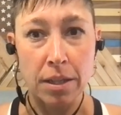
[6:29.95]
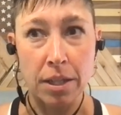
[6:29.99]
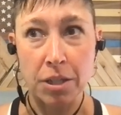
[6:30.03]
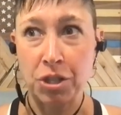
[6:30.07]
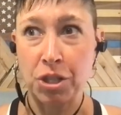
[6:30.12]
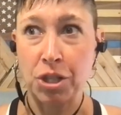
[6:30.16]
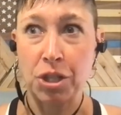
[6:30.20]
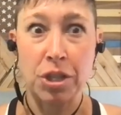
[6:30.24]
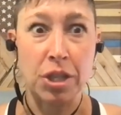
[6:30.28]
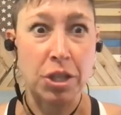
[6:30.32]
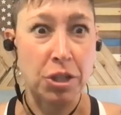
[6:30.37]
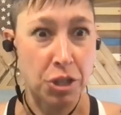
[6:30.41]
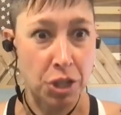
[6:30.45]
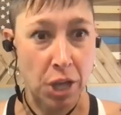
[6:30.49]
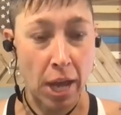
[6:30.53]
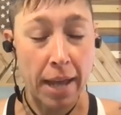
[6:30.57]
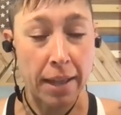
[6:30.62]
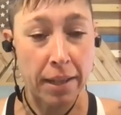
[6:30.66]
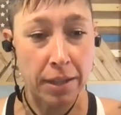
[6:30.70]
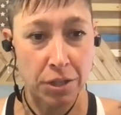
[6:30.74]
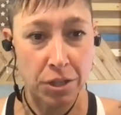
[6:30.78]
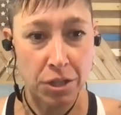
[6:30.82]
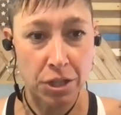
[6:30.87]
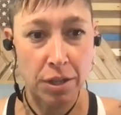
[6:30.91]
the, the
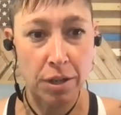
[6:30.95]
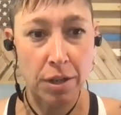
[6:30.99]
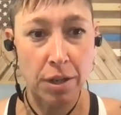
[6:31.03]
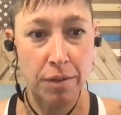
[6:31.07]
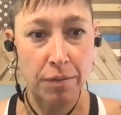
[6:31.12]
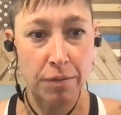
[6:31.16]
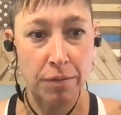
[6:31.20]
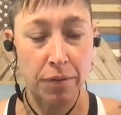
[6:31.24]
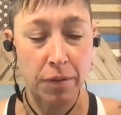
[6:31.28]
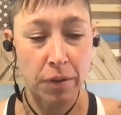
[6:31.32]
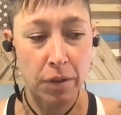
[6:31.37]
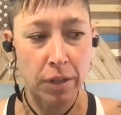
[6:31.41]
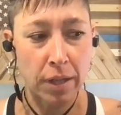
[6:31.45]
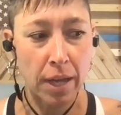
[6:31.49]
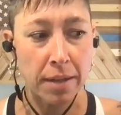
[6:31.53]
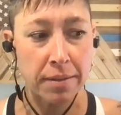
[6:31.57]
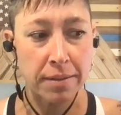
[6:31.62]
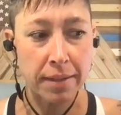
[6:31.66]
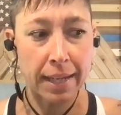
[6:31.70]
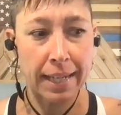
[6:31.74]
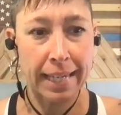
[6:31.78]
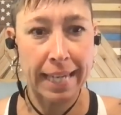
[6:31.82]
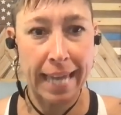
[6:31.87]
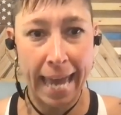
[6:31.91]
challenge of yes
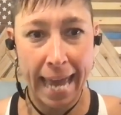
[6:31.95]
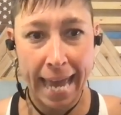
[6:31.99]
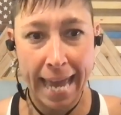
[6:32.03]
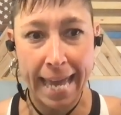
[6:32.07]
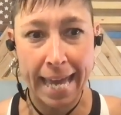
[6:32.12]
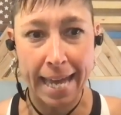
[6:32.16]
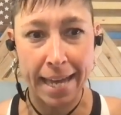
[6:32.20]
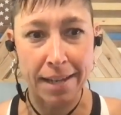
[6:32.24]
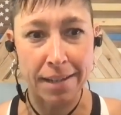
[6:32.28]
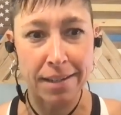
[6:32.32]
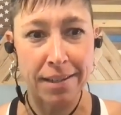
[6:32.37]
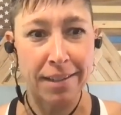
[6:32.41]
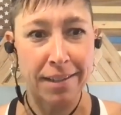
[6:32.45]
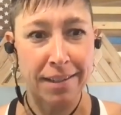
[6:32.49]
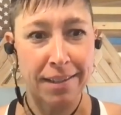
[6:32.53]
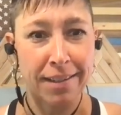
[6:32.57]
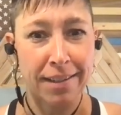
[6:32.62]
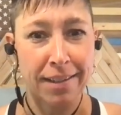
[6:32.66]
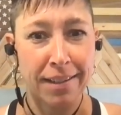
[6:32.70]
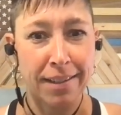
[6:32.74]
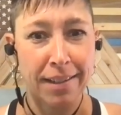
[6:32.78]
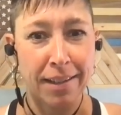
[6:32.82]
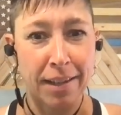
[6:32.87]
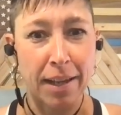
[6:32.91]
i can
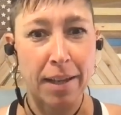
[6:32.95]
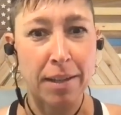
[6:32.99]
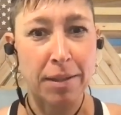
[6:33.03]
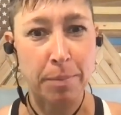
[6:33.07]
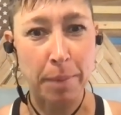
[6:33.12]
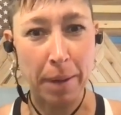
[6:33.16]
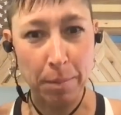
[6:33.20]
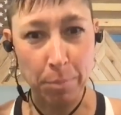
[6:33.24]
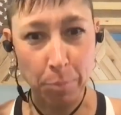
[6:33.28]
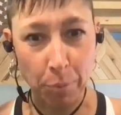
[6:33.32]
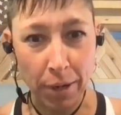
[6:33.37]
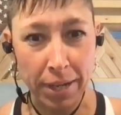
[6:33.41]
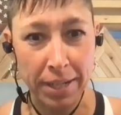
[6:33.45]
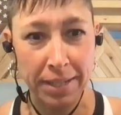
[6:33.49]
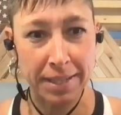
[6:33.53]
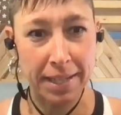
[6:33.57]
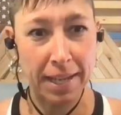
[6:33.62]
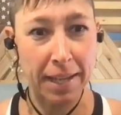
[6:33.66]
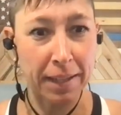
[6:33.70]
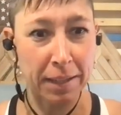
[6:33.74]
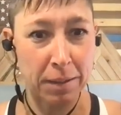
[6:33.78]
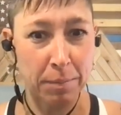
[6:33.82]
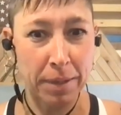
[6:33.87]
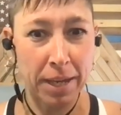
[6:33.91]
it's my brain
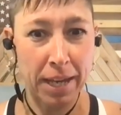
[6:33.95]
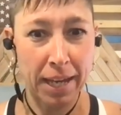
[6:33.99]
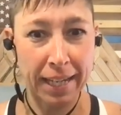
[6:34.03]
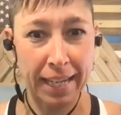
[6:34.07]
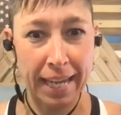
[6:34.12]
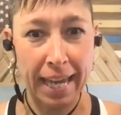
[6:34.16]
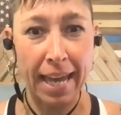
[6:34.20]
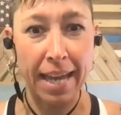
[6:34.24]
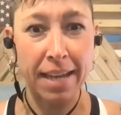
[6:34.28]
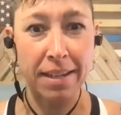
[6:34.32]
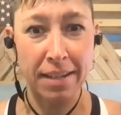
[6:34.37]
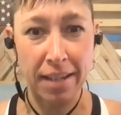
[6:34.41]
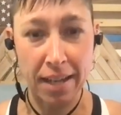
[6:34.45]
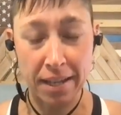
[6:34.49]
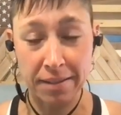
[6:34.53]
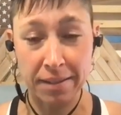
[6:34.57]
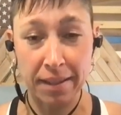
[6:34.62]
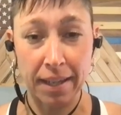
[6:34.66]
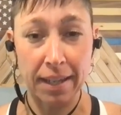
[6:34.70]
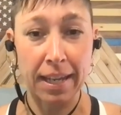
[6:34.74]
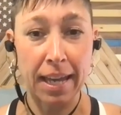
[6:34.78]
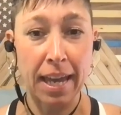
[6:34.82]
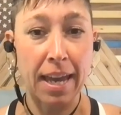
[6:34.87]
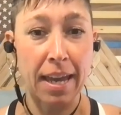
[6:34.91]
telling me i can't yes
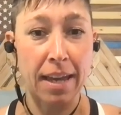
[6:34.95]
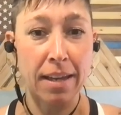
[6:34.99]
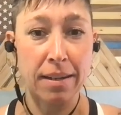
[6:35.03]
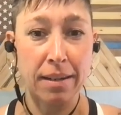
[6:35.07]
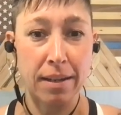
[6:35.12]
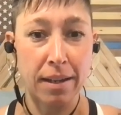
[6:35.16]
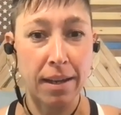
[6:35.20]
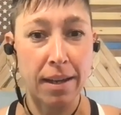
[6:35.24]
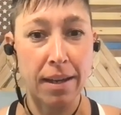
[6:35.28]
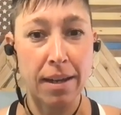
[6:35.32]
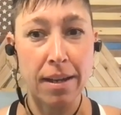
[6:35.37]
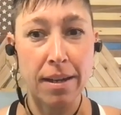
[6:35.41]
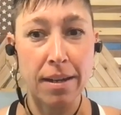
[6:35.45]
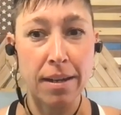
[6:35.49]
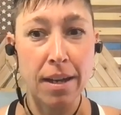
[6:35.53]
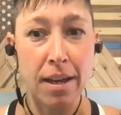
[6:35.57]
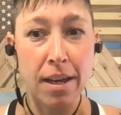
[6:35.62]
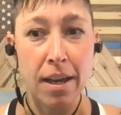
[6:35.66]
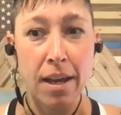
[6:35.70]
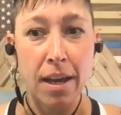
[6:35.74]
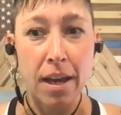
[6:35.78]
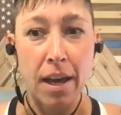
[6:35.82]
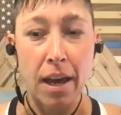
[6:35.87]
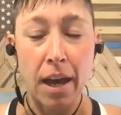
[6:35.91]
i can and
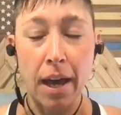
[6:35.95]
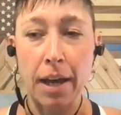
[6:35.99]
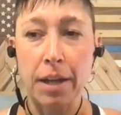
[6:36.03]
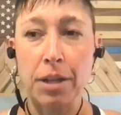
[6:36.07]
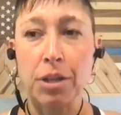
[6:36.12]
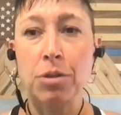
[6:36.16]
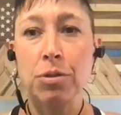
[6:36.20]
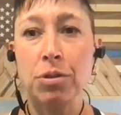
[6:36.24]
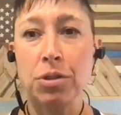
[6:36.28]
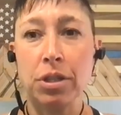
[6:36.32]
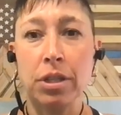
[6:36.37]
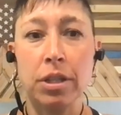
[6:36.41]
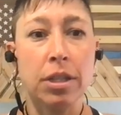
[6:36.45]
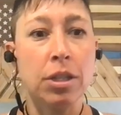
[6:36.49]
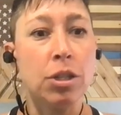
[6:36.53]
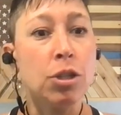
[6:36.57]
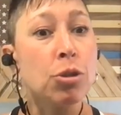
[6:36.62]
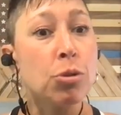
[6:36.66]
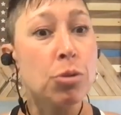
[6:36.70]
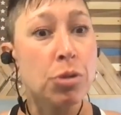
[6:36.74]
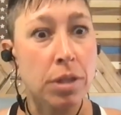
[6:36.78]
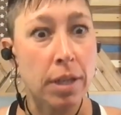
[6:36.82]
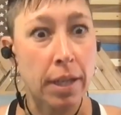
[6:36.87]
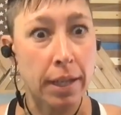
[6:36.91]
i usually
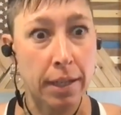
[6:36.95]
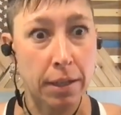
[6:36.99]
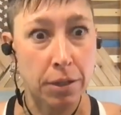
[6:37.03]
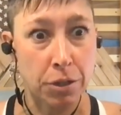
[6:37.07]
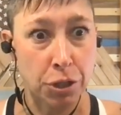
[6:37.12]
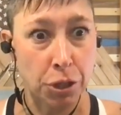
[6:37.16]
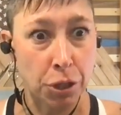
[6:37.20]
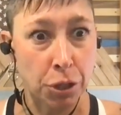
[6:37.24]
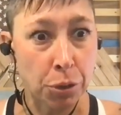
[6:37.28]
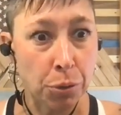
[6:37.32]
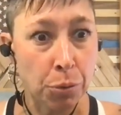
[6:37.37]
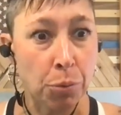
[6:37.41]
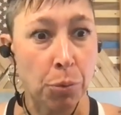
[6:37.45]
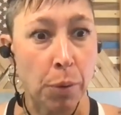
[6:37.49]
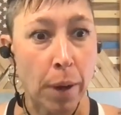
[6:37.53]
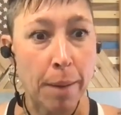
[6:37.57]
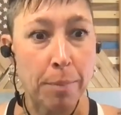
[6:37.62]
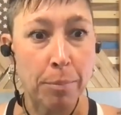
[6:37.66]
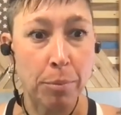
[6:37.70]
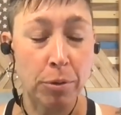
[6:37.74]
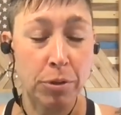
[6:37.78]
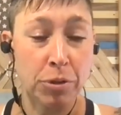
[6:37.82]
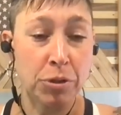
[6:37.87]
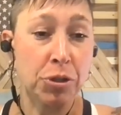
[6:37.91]
use like a two
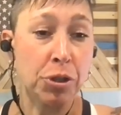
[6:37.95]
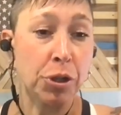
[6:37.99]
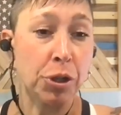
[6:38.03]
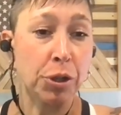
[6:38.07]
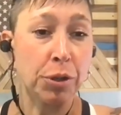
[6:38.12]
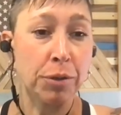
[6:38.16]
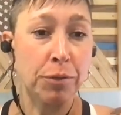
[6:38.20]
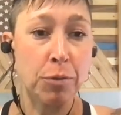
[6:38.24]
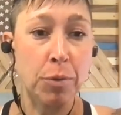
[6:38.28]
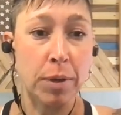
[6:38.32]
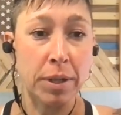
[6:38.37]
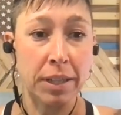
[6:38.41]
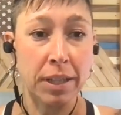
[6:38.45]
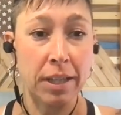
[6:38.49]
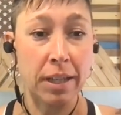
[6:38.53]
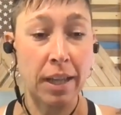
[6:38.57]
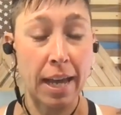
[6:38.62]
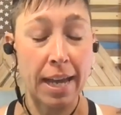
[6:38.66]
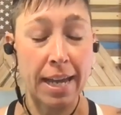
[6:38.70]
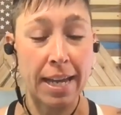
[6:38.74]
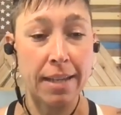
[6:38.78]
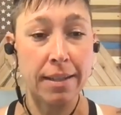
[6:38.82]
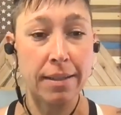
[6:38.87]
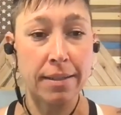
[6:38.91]
rep reserve with
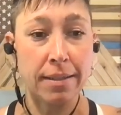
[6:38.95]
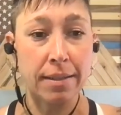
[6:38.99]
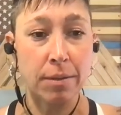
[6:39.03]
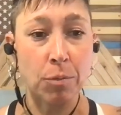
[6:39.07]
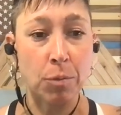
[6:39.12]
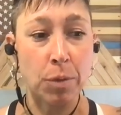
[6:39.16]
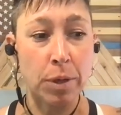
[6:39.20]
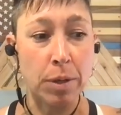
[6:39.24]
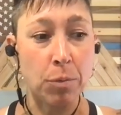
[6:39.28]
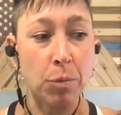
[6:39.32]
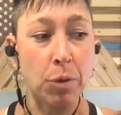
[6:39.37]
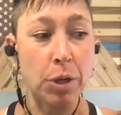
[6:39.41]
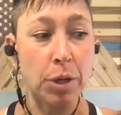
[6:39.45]
clients when mm-hmm.